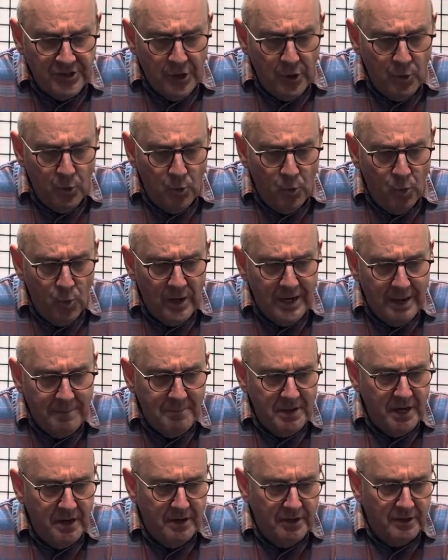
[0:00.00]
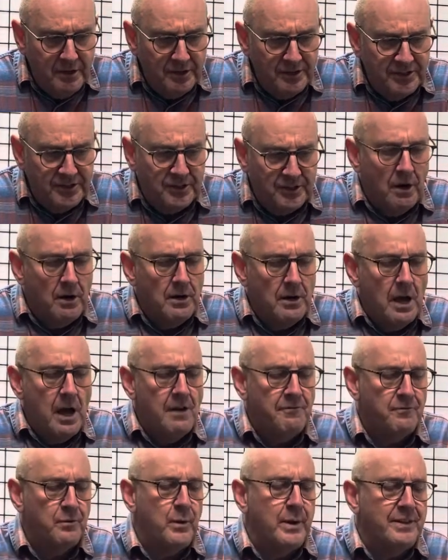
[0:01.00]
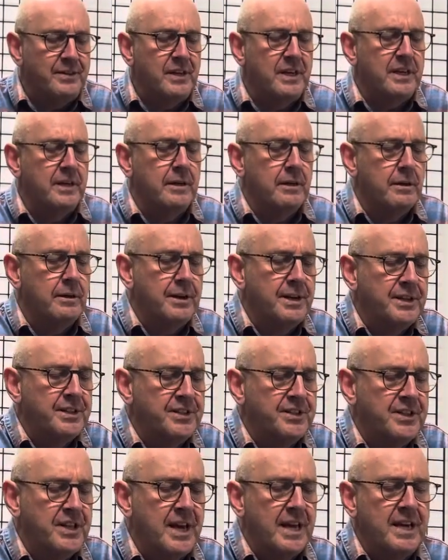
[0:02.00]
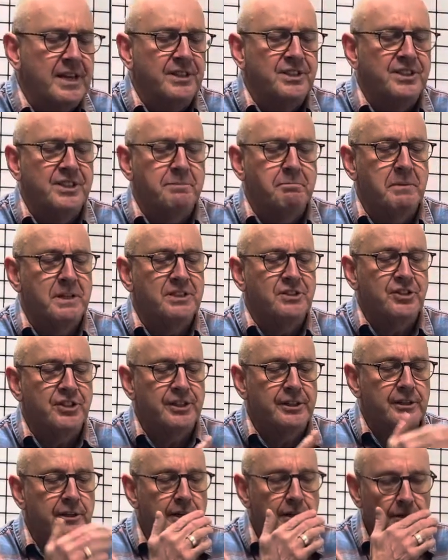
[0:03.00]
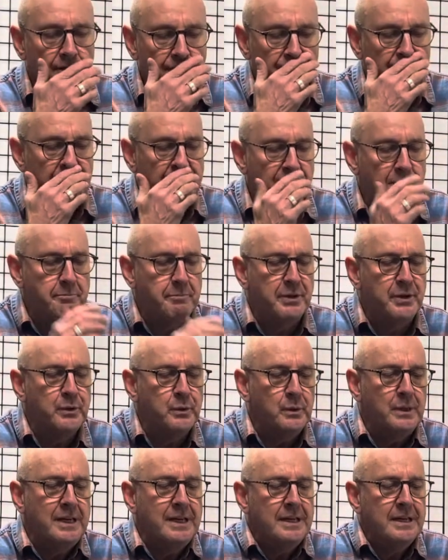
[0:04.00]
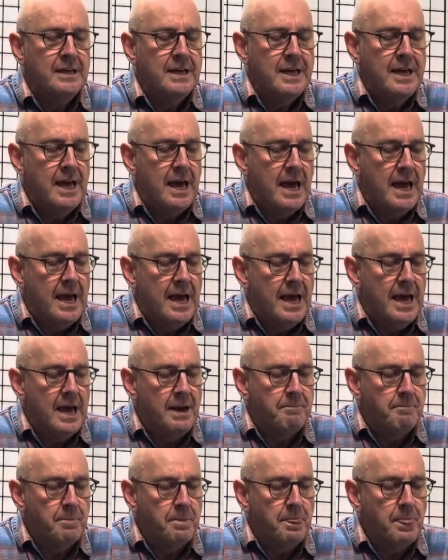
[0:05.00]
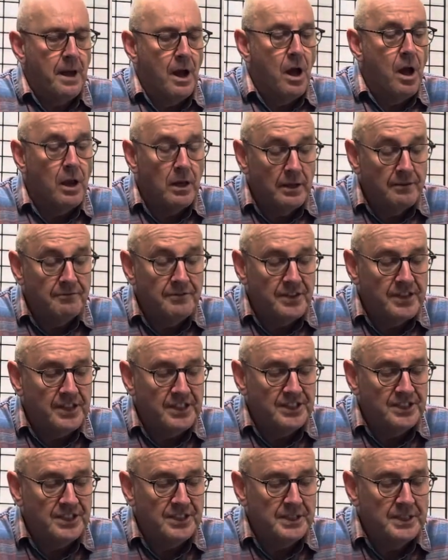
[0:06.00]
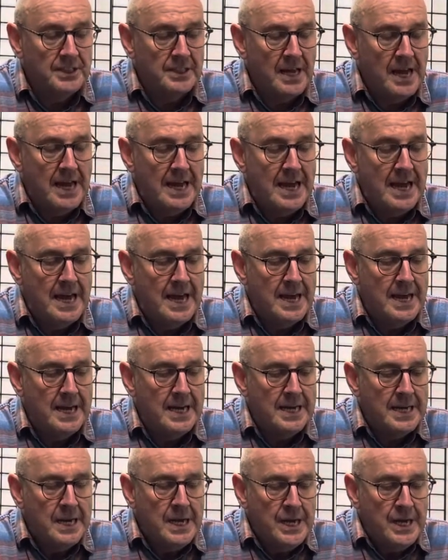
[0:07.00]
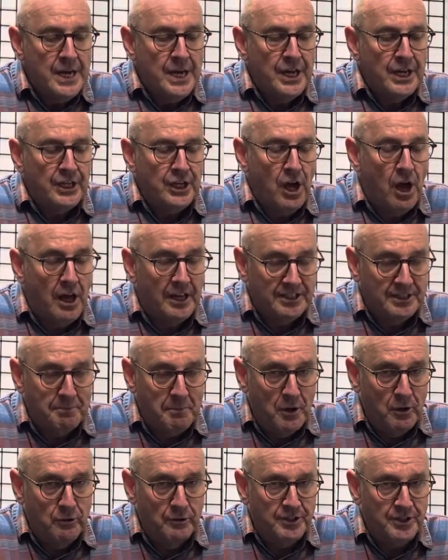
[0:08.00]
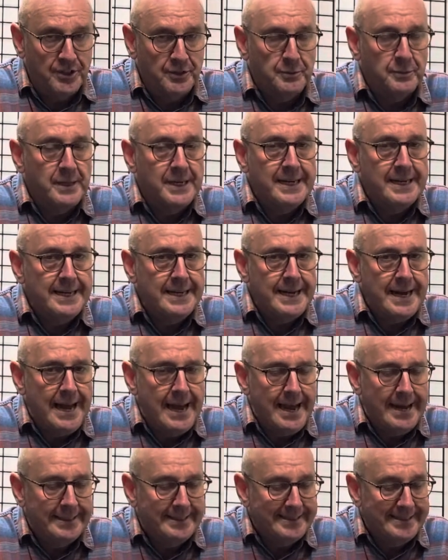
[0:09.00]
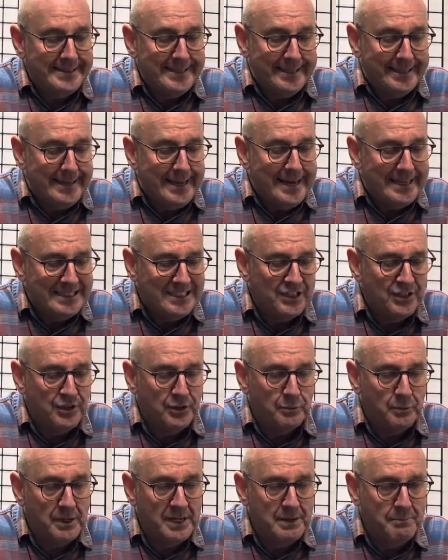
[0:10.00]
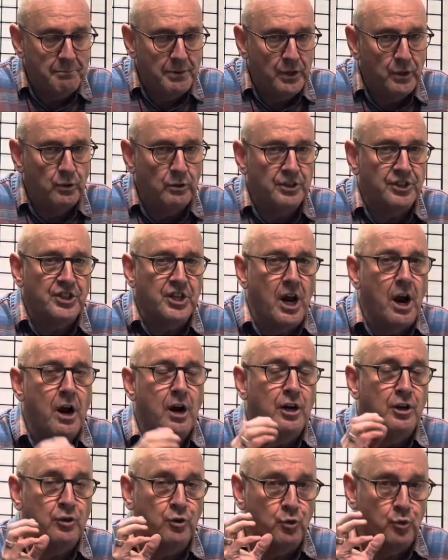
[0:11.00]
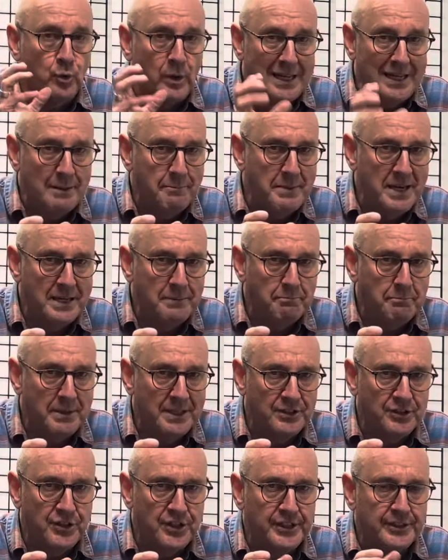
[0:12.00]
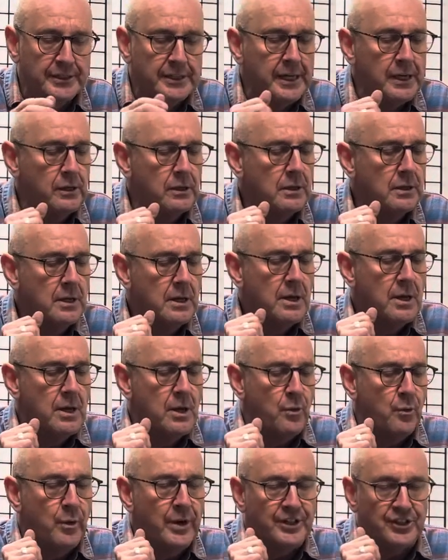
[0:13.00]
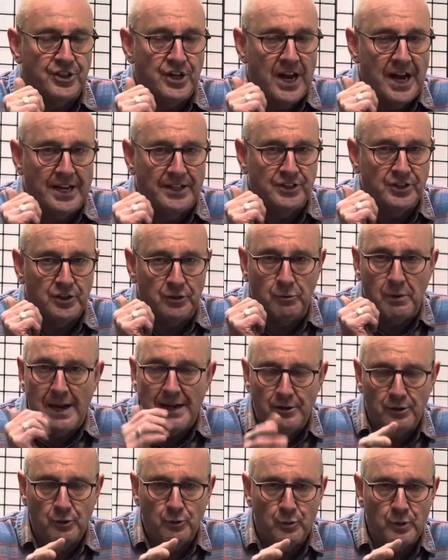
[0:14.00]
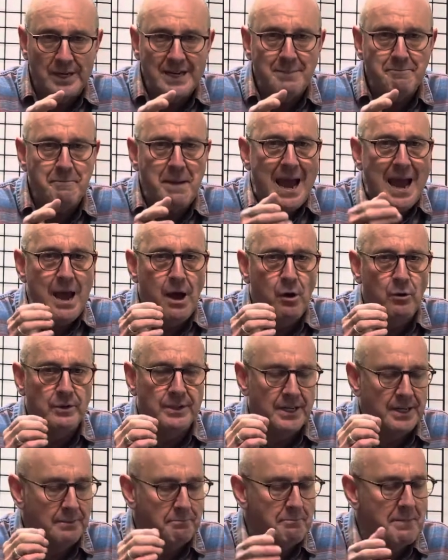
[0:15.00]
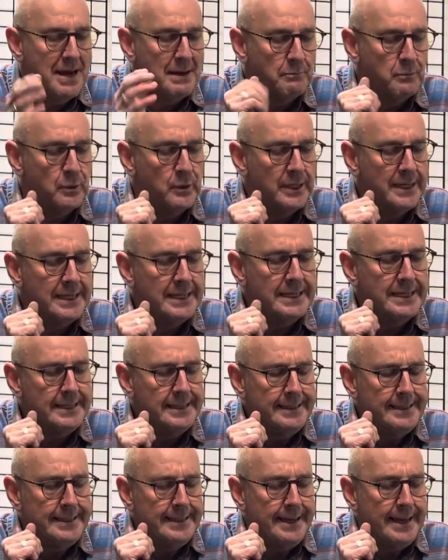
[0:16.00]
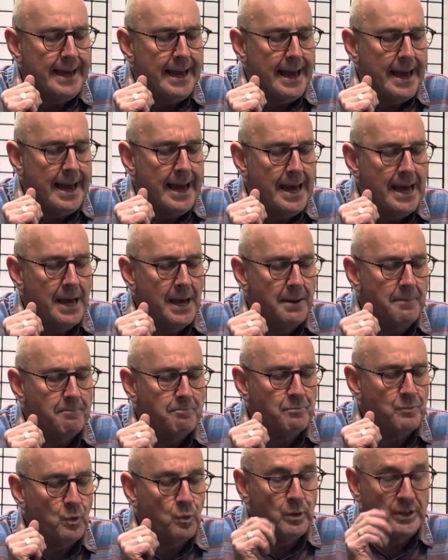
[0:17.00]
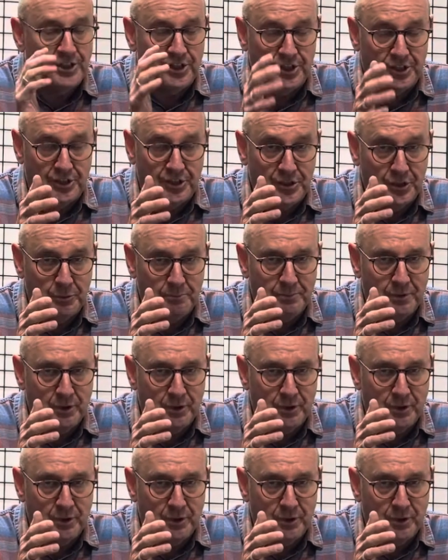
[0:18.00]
what I'm going to start off with here is materials in the boot. All of these Cosmos 3 and Celeste 3 boots are Grilamid material, which has greater rebound and memory, which is super